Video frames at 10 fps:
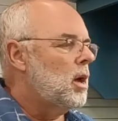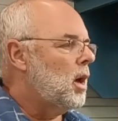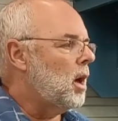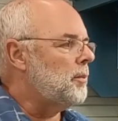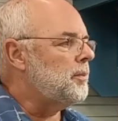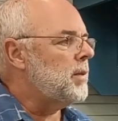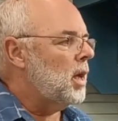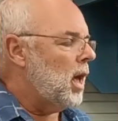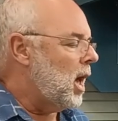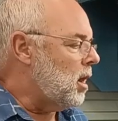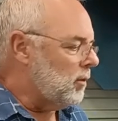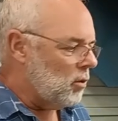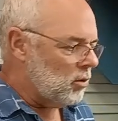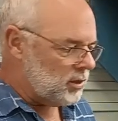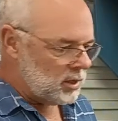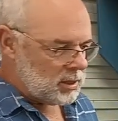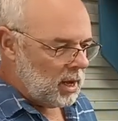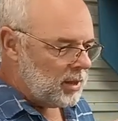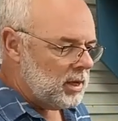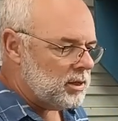And of course, this
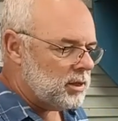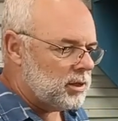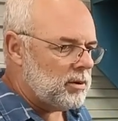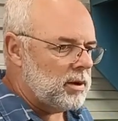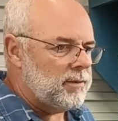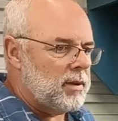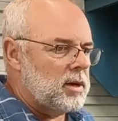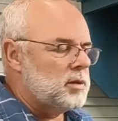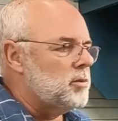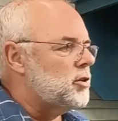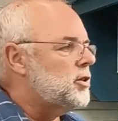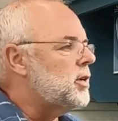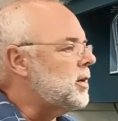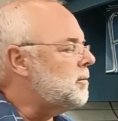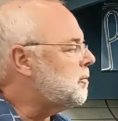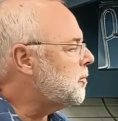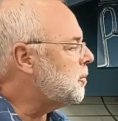lathe is a three-phase machine,